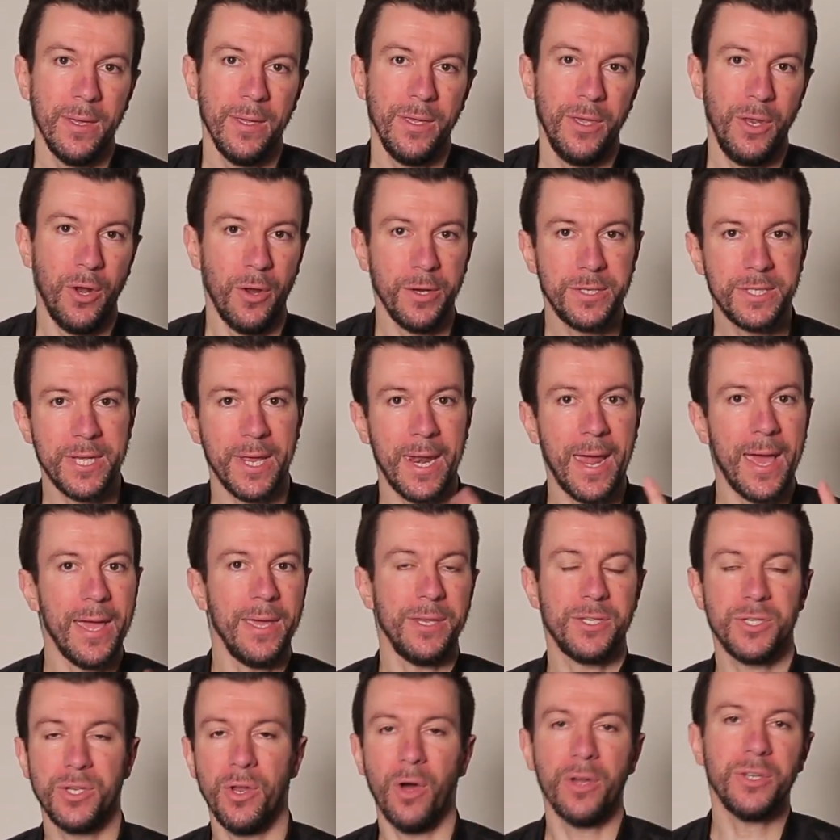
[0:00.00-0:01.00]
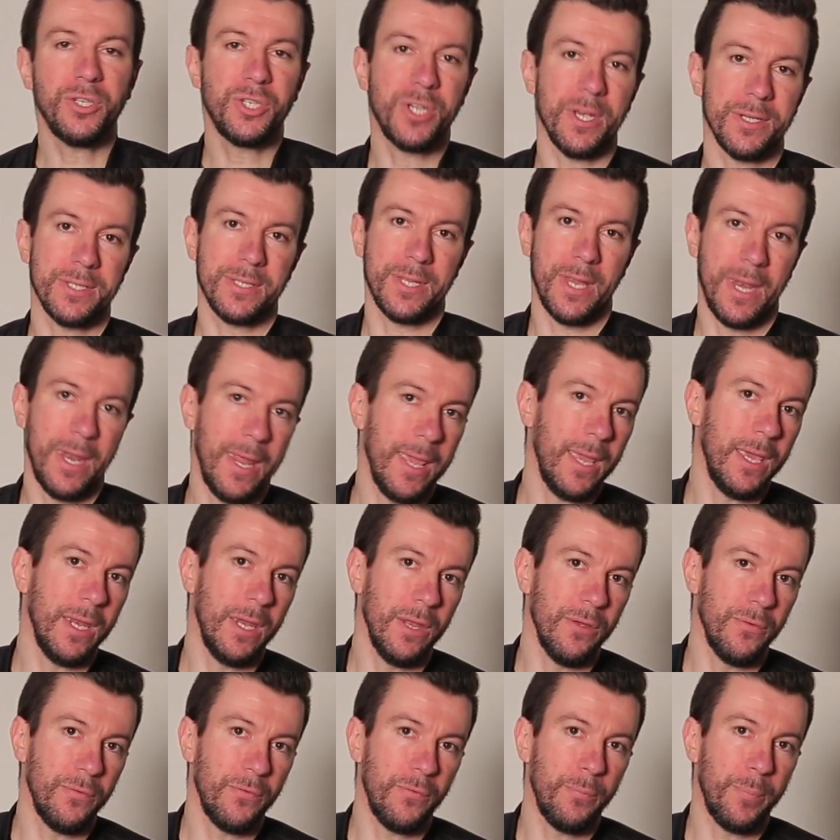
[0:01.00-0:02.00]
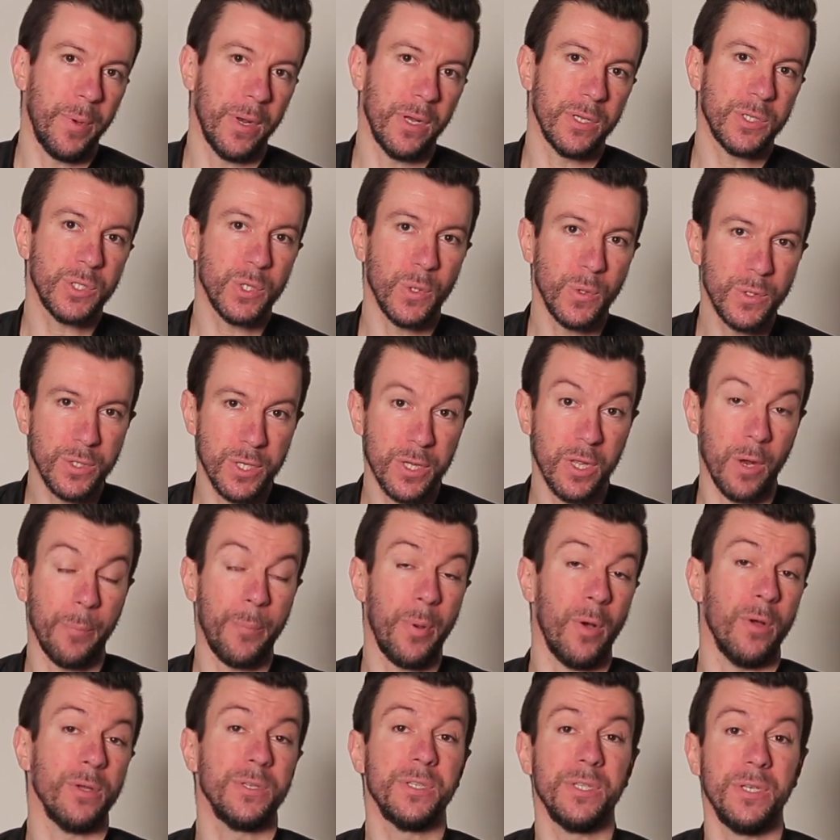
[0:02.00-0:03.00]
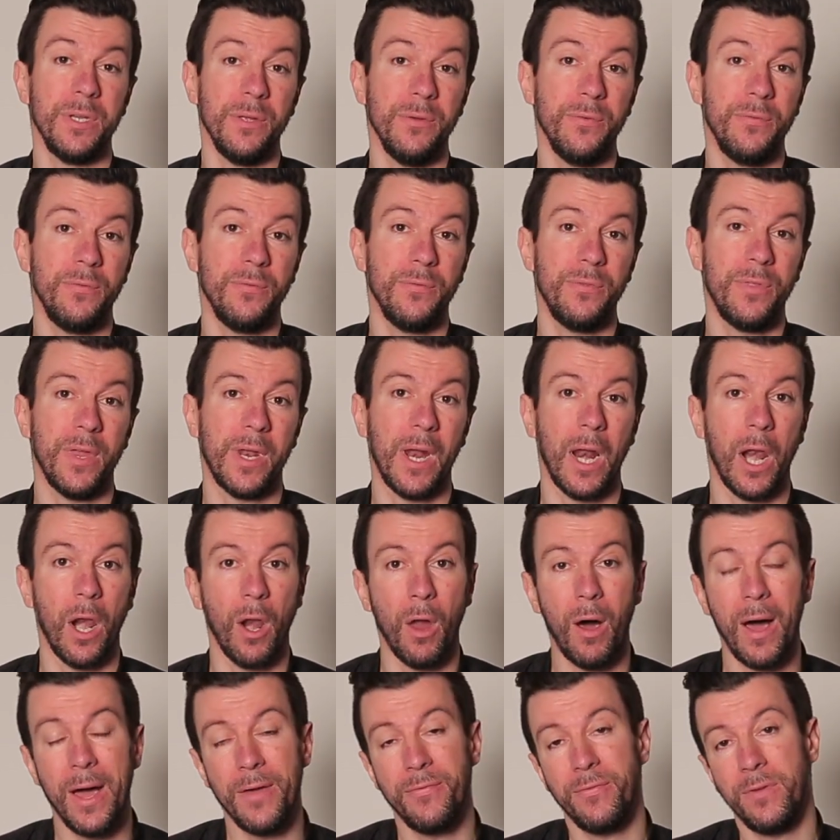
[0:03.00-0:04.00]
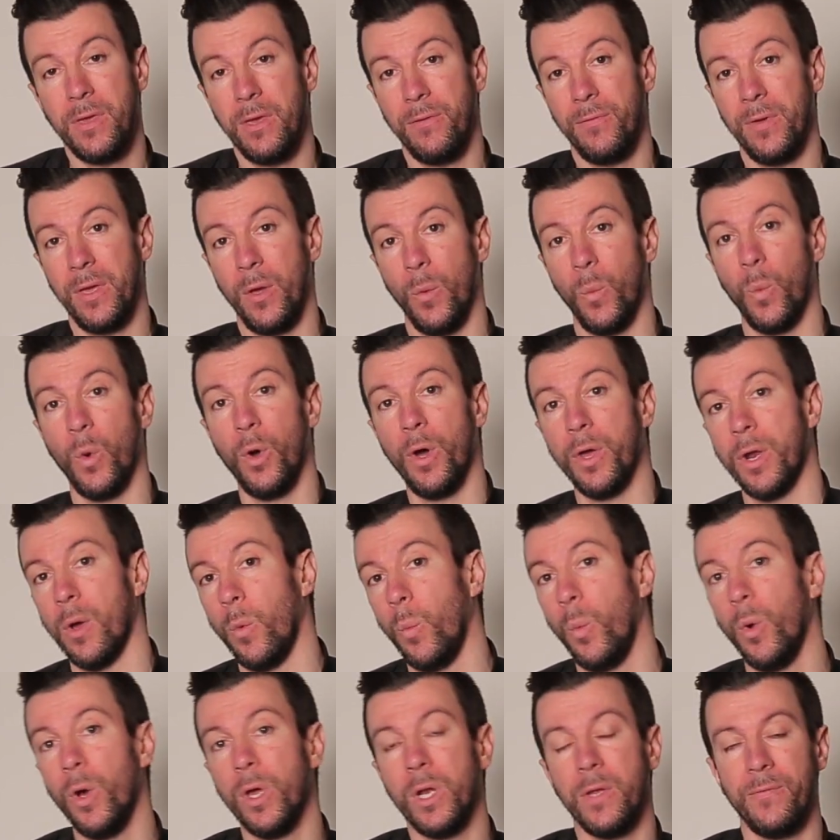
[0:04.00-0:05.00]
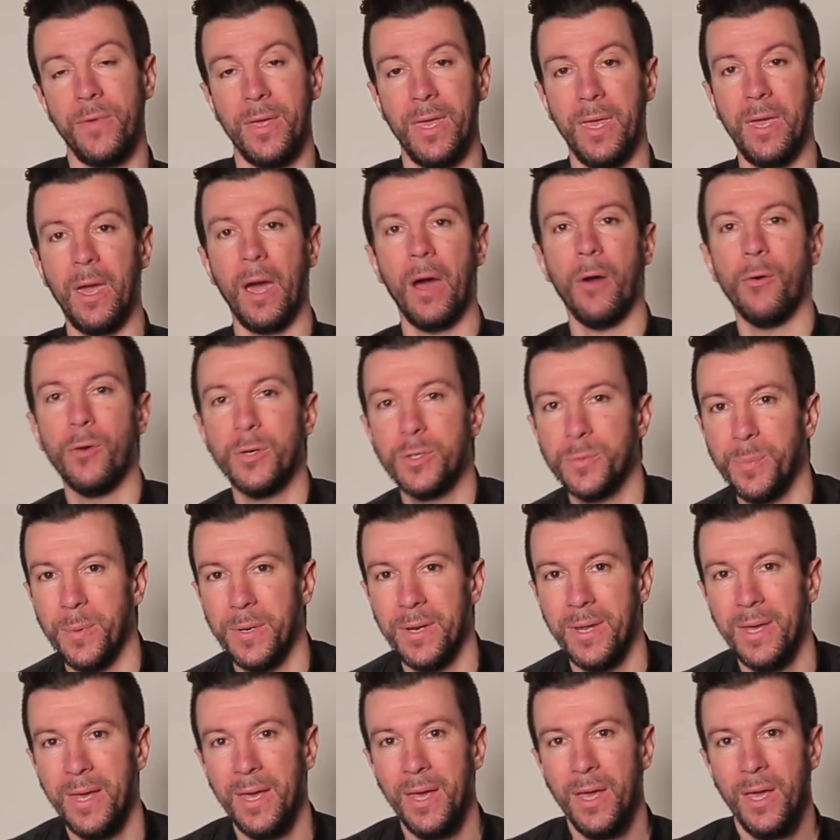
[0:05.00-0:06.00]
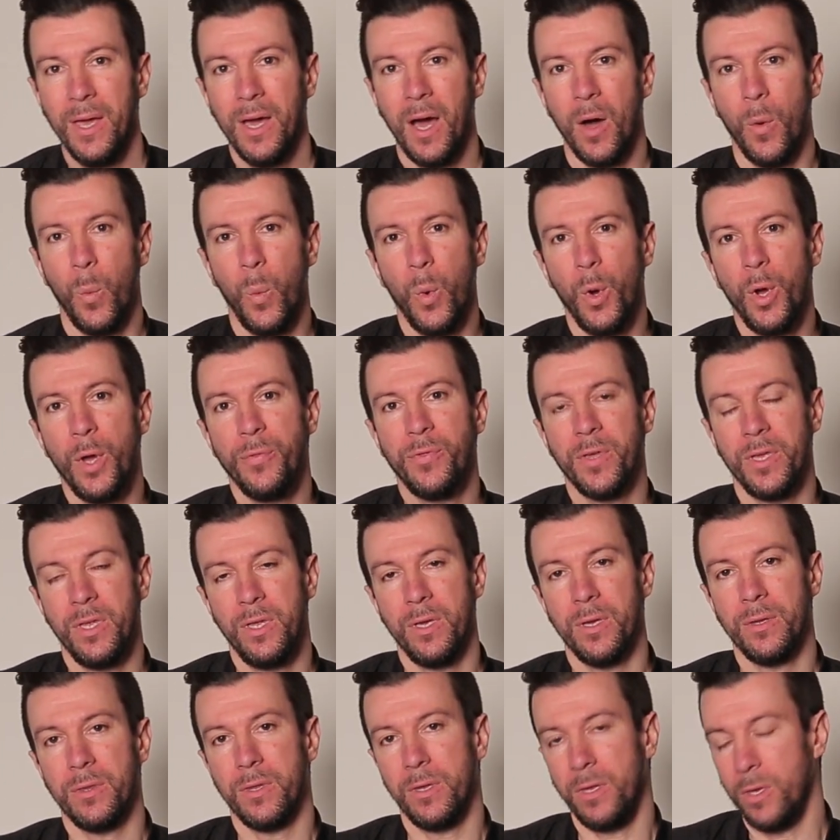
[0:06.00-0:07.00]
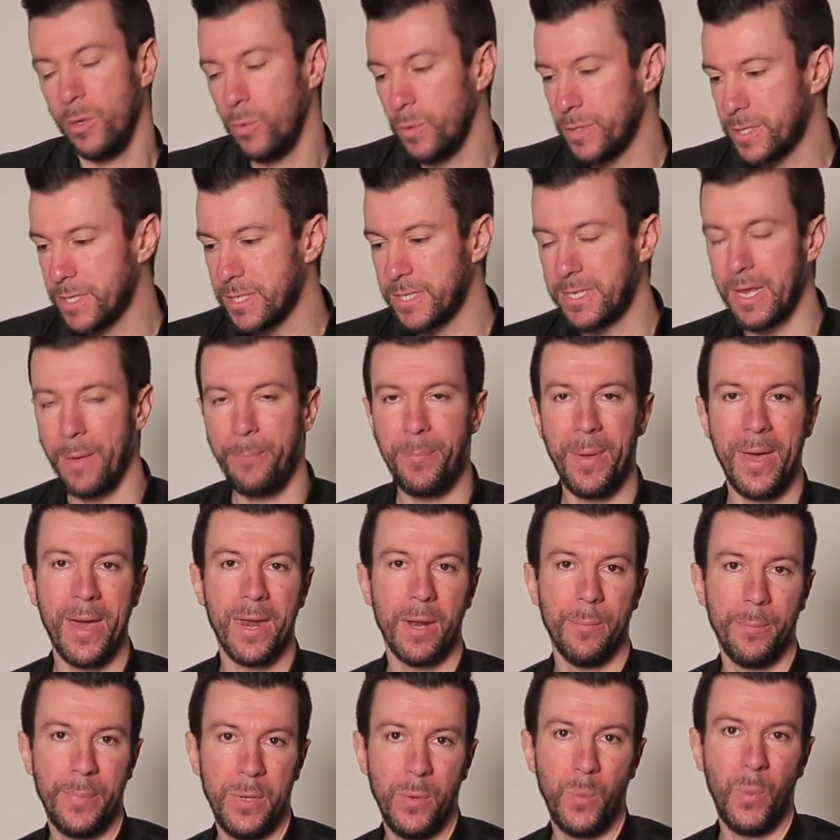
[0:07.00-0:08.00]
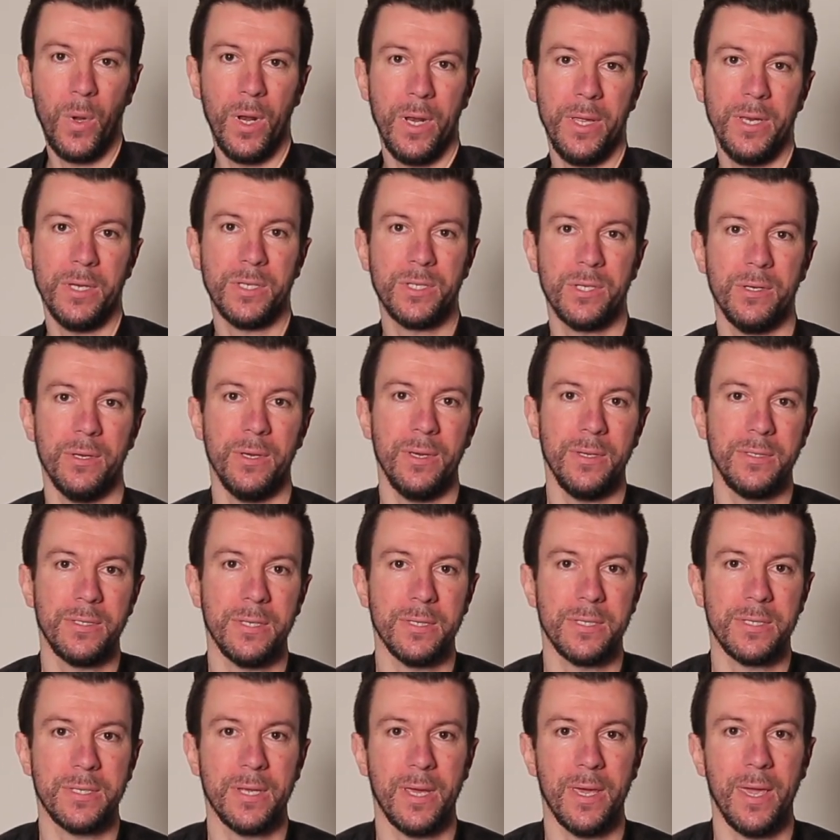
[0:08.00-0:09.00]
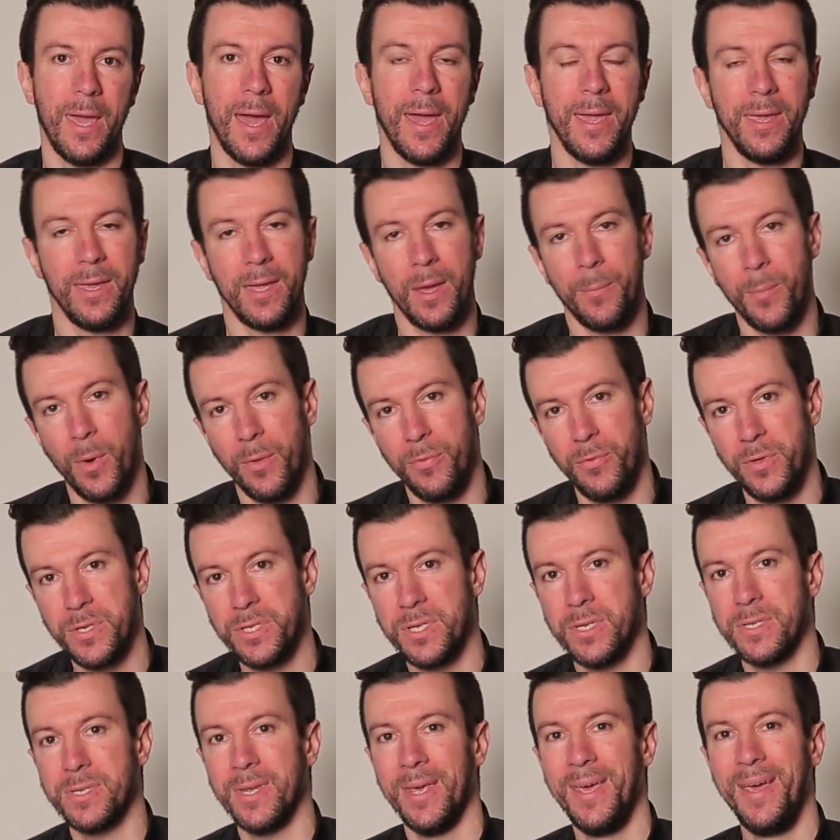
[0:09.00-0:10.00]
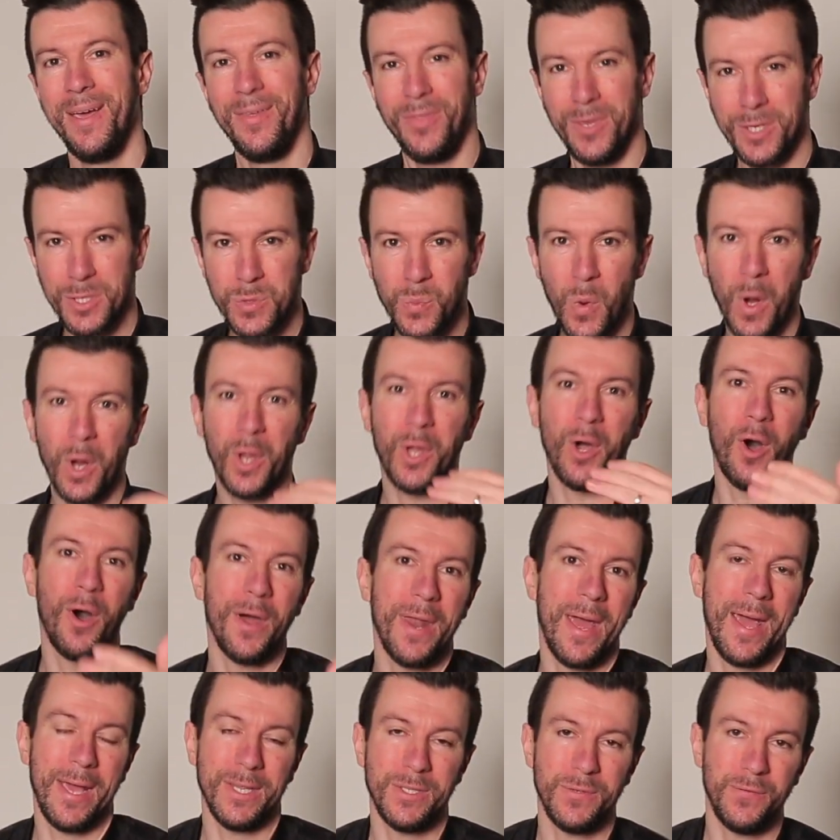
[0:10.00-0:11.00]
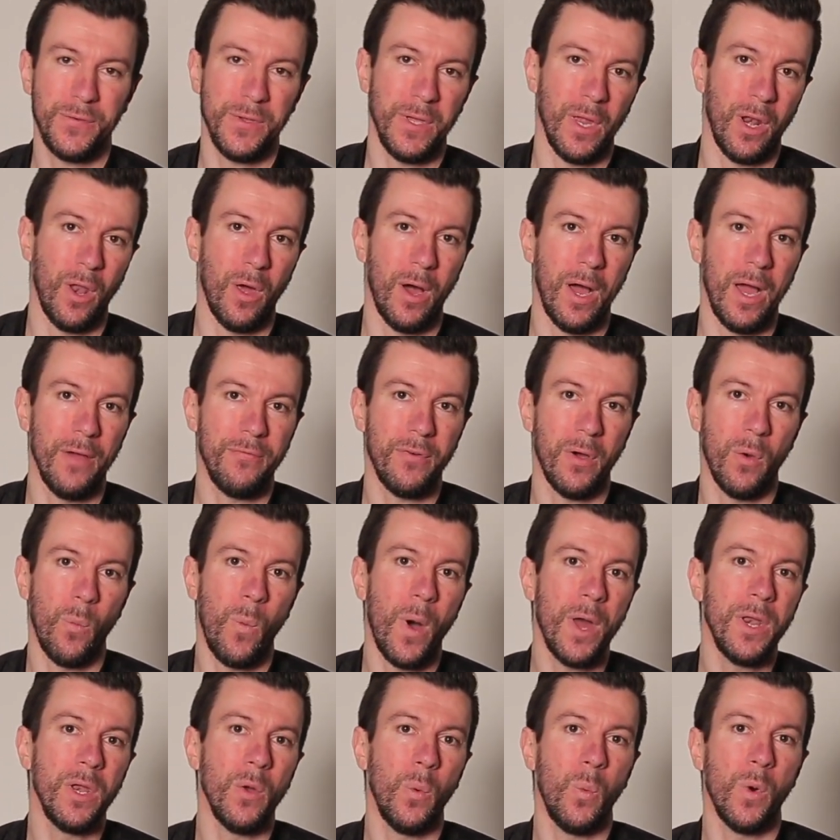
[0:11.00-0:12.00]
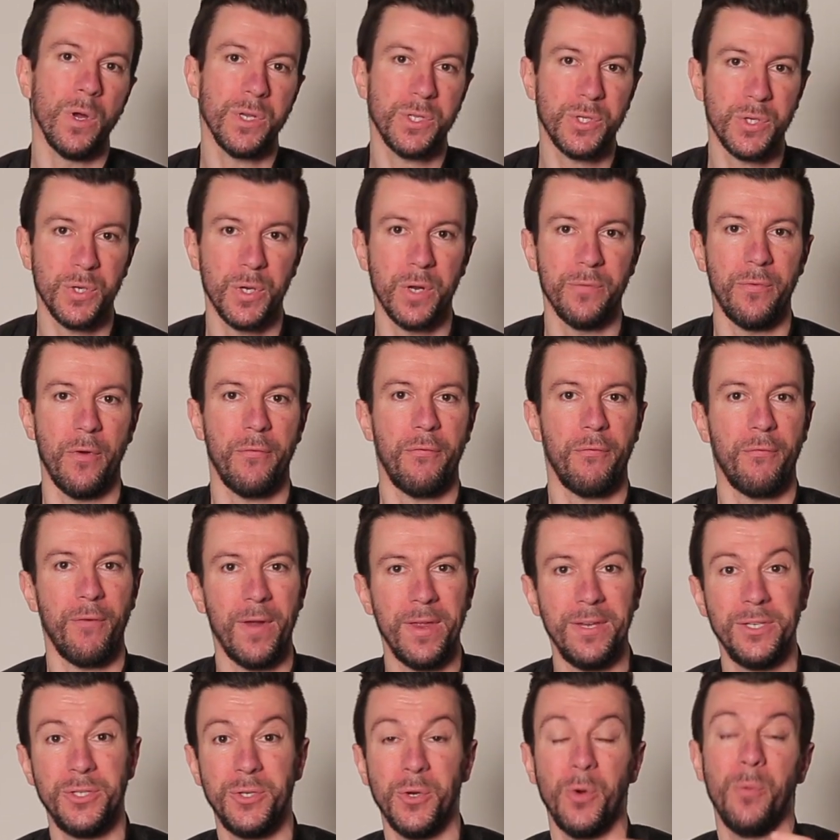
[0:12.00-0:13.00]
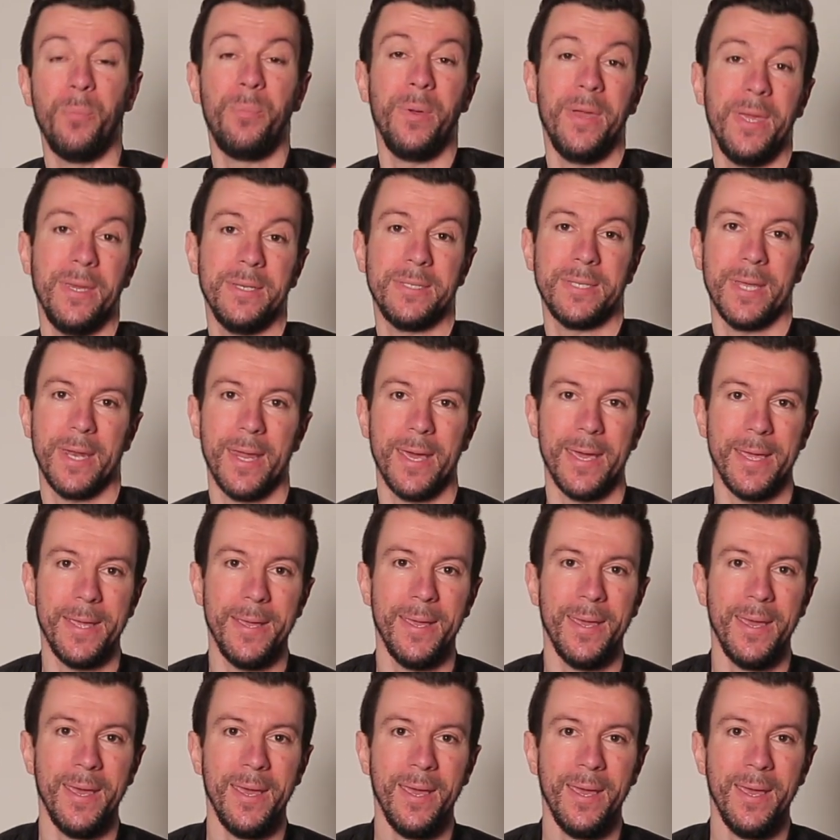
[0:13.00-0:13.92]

You know, today it's not just the negative, but it's also the positive, that a life-giving word, a word of encouragement, a word that you would step out and be willing to say, hey, come on, this is what God has for your life. I wonder what sort of a friend you're being today.